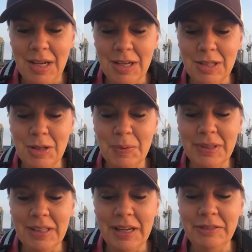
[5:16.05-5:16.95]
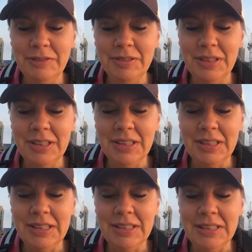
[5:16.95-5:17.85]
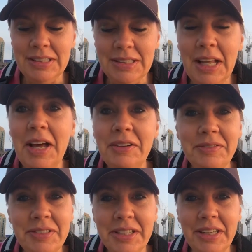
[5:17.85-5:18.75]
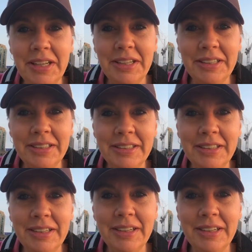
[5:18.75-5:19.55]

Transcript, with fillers: So would love love to hear